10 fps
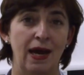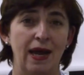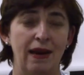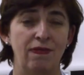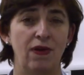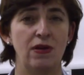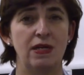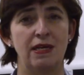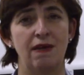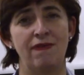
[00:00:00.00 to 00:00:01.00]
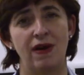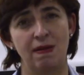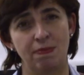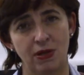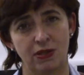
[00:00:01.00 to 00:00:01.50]
and I found it a
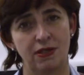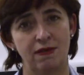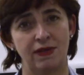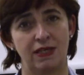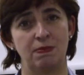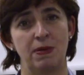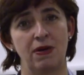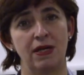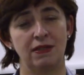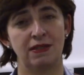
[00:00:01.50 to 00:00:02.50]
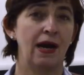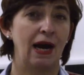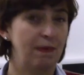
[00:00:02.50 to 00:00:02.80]
very positive experience.